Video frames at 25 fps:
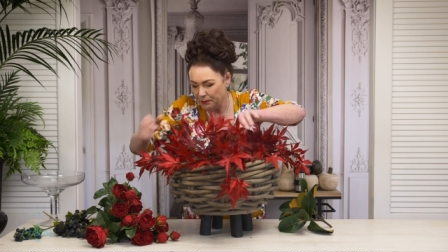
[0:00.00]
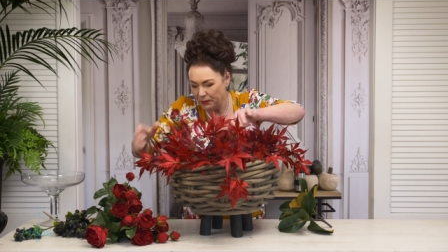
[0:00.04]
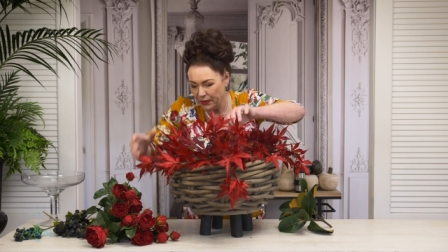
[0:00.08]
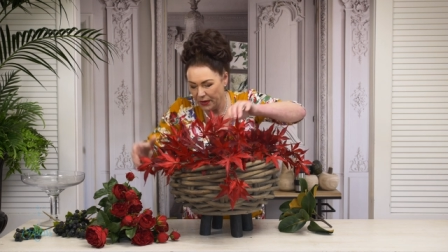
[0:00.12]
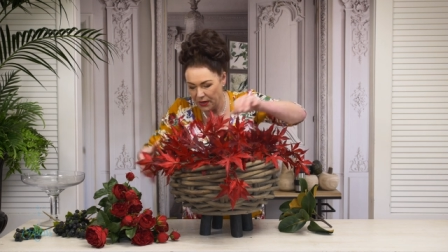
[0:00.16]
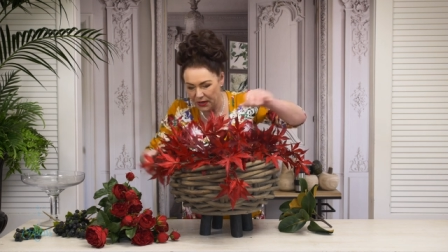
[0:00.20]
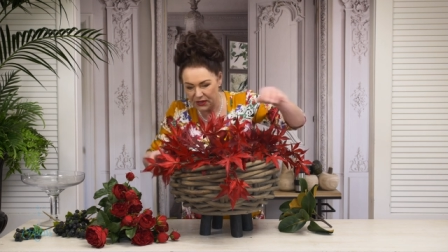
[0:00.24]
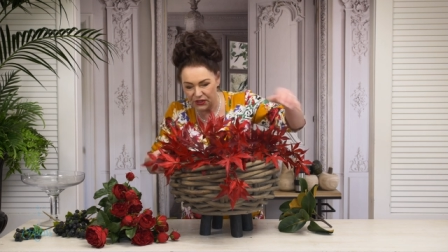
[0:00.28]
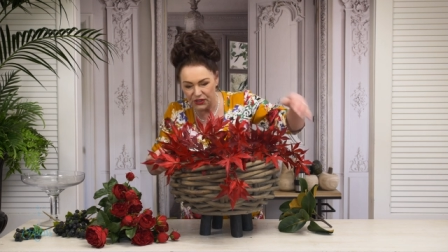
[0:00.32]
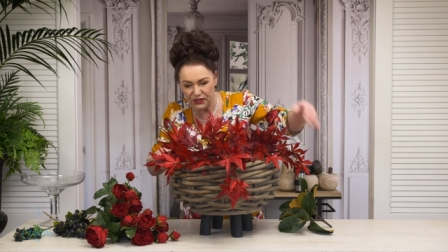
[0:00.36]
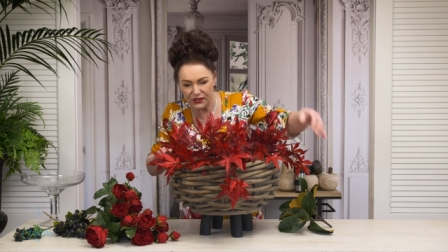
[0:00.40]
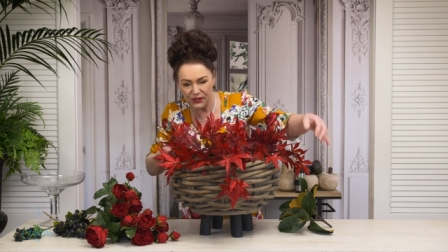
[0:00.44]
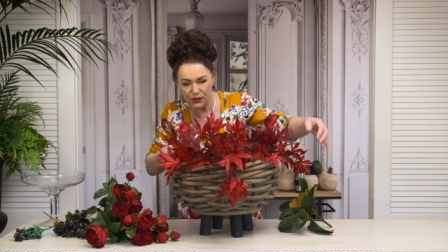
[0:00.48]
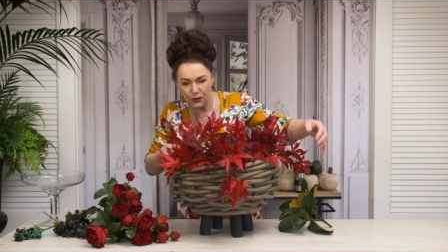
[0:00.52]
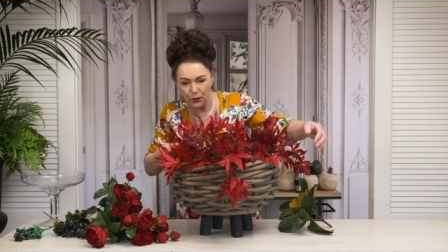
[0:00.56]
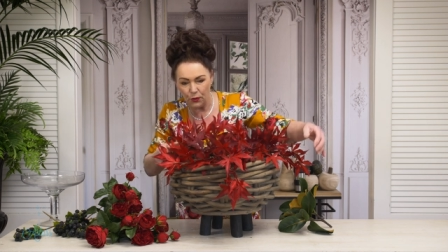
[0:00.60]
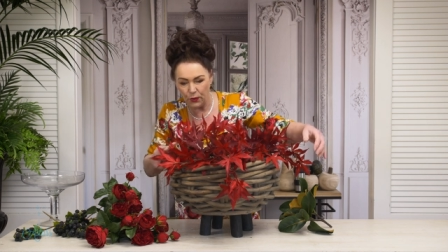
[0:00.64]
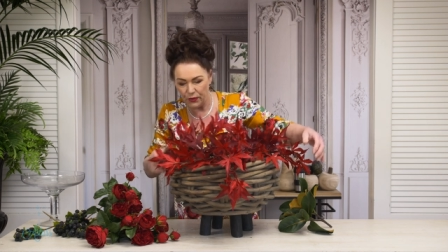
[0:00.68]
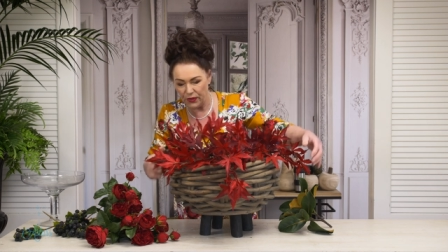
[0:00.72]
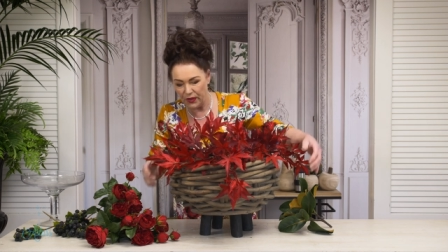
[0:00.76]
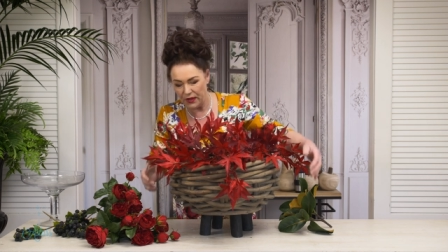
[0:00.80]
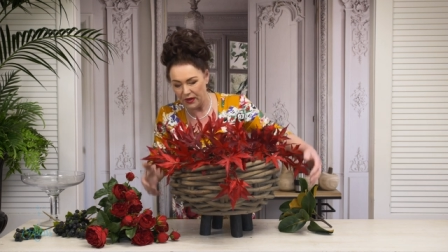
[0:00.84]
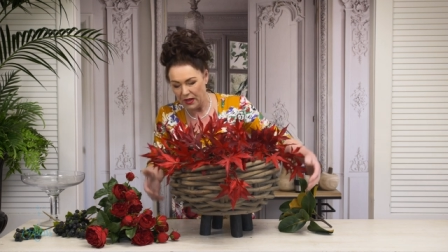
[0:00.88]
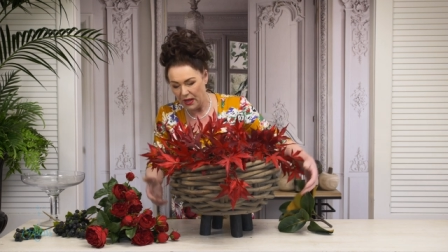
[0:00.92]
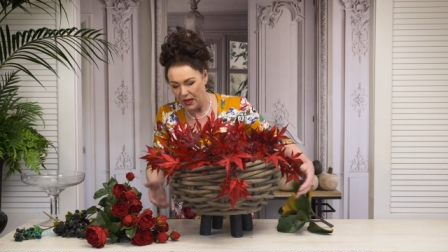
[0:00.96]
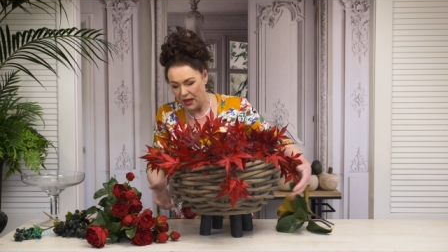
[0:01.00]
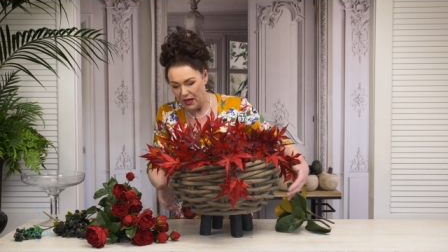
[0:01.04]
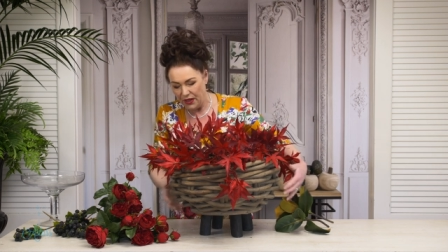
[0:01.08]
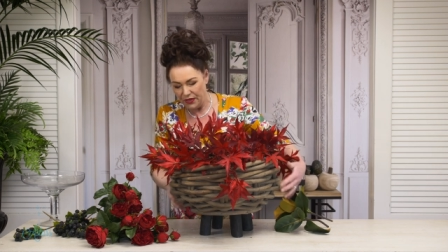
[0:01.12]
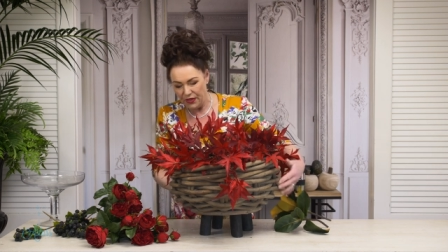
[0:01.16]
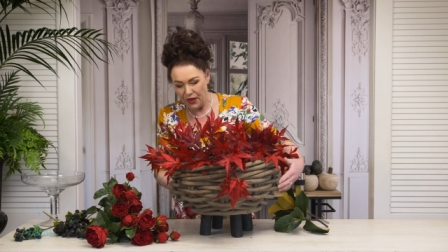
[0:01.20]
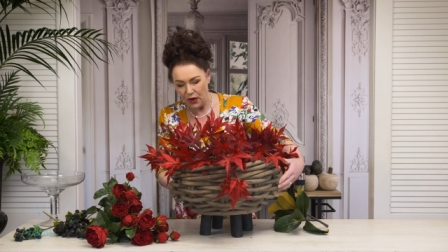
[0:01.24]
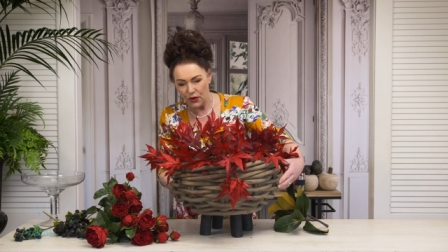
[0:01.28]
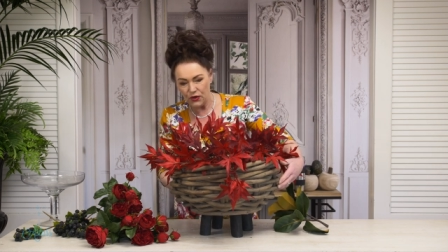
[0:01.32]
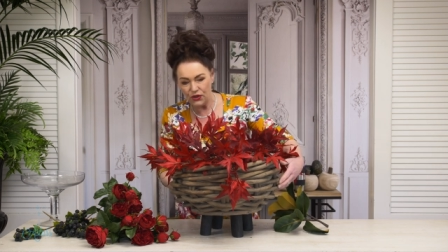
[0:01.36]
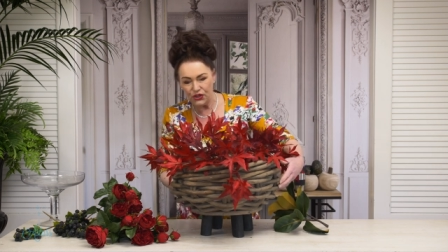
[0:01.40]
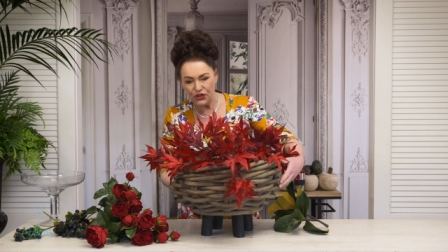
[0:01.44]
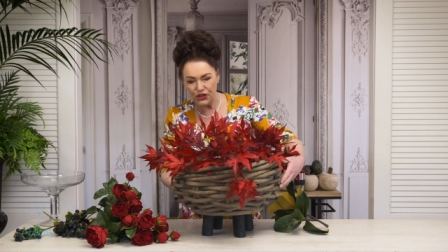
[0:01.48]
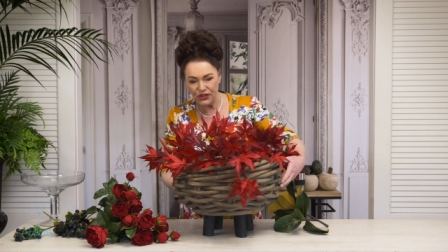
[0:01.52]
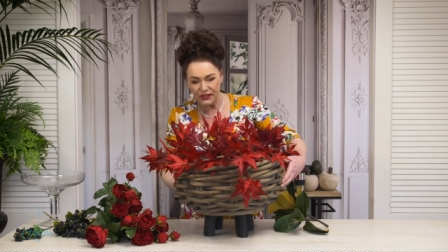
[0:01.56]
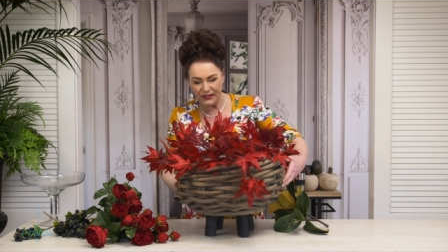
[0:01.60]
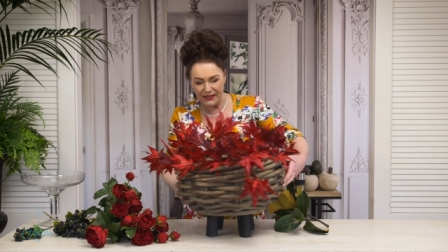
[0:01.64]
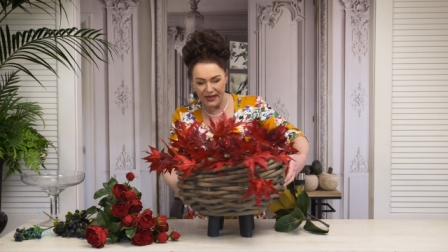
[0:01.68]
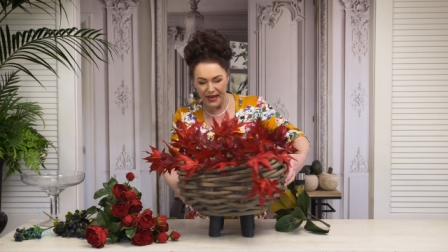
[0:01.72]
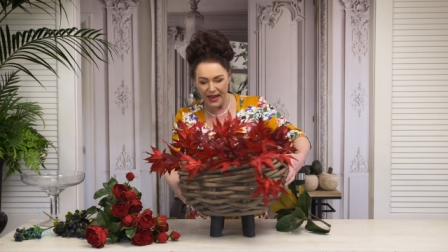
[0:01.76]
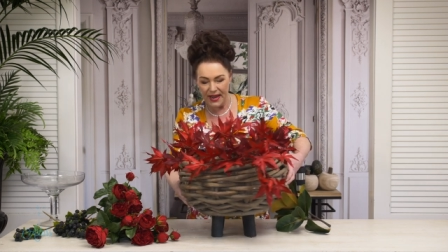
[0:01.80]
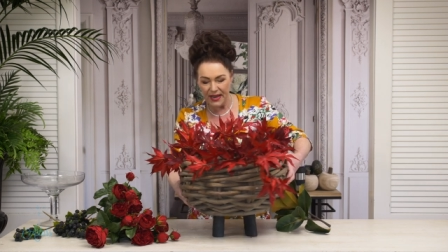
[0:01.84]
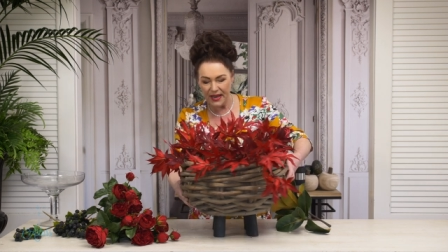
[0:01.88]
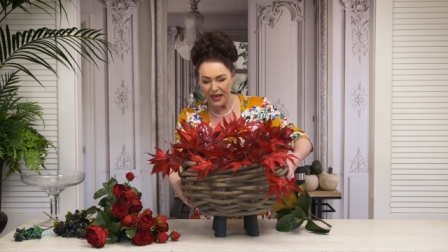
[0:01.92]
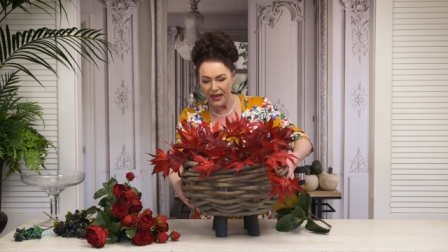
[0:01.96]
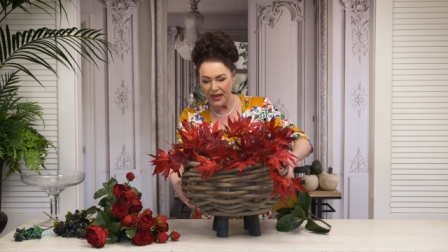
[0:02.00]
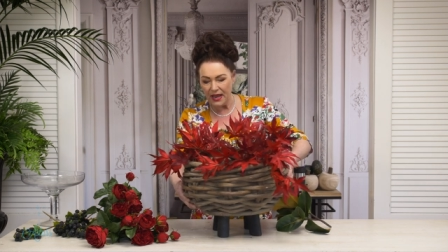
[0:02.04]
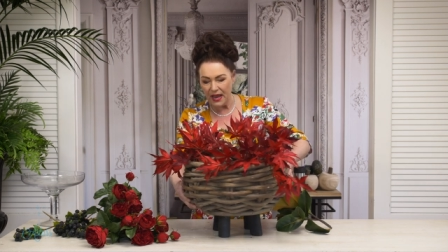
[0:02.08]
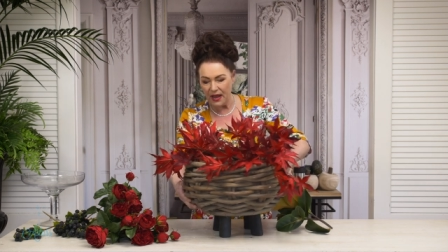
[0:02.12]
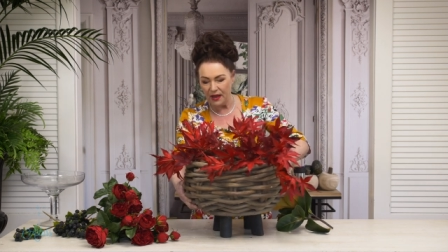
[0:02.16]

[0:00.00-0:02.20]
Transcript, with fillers: but I just thought that those just hanging